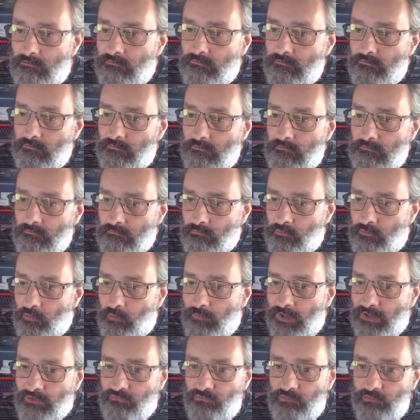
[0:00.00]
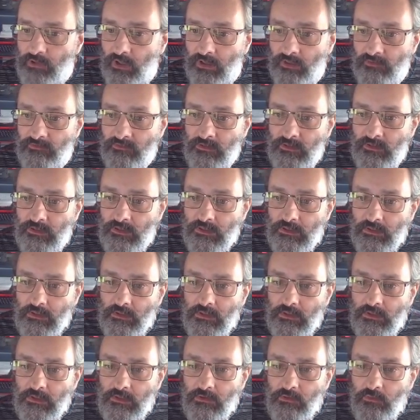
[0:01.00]
go back to guard.
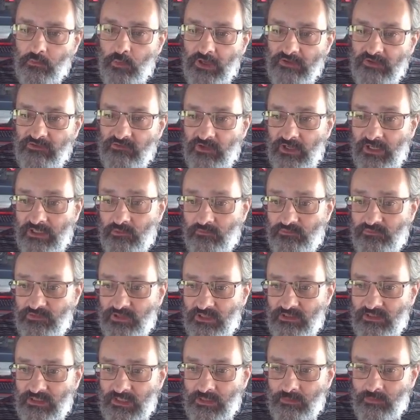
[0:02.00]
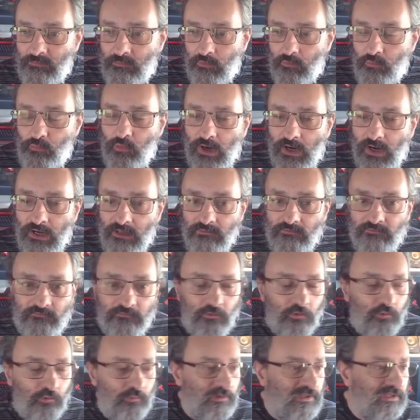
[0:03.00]
Wait the end of the anim while
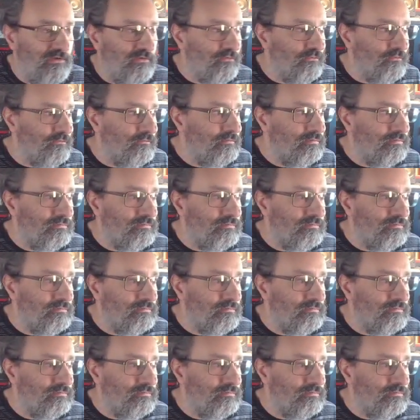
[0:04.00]
following you,